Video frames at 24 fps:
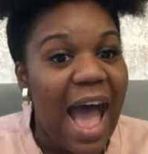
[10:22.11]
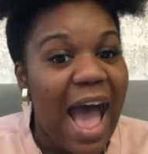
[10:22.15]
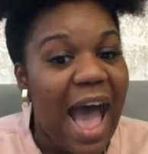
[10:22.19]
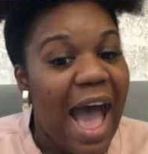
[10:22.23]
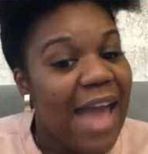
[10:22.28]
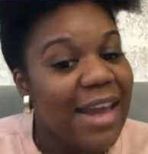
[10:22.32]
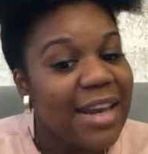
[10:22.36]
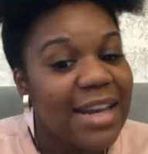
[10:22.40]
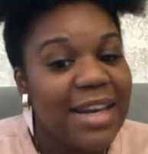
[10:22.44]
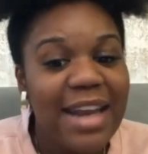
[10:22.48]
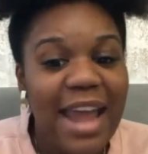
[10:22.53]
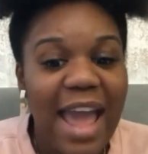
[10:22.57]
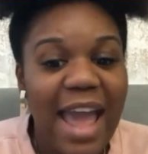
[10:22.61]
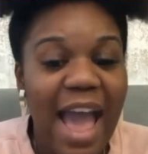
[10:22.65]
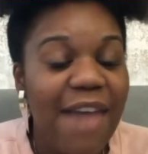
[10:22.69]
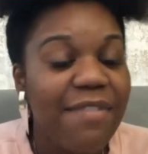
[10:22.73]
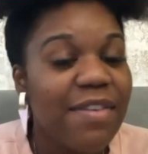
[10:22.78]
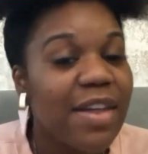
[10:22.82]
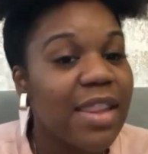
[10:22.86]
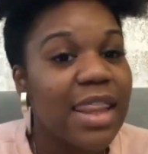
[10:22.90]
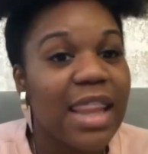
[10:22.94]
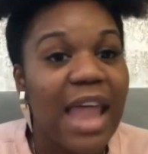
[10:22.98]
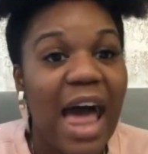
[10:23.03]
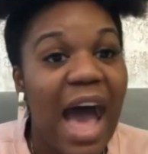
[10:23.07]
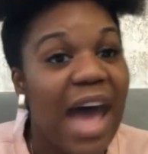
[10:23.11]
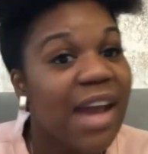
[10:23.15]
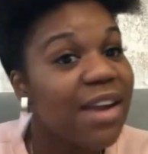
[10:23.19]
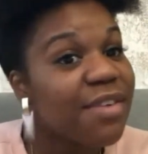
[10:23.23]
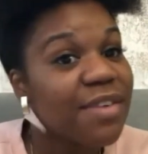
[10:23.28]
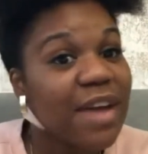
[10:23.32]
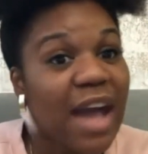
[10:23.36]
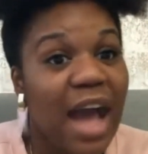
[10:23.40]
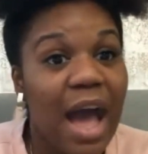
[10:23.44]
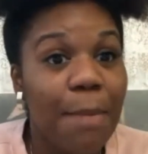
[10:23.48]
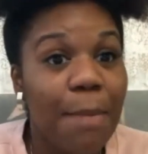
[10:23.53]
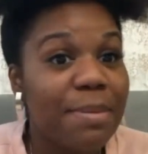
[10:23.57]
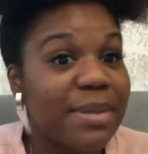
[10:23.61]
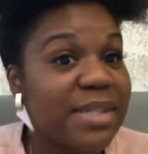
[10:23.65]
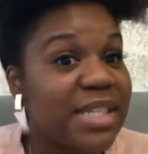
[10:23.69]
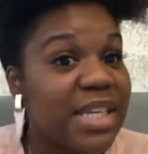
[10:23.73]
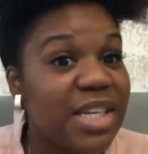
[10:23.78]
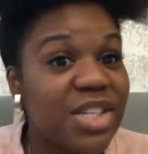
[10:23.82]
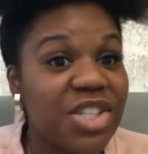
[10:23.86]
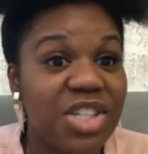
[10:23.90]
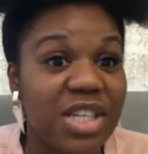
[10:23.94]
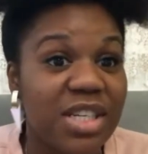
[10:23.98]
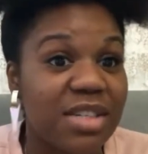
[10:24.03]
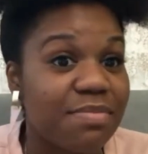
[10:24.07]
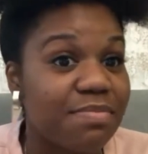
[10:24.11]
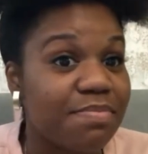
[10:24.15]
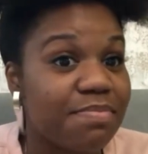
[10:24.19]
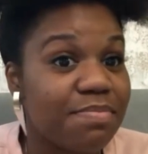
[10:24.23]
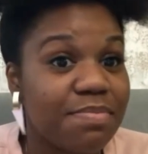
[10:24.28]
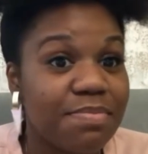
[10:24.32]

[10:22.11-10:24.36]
I didn't have a lot of competition.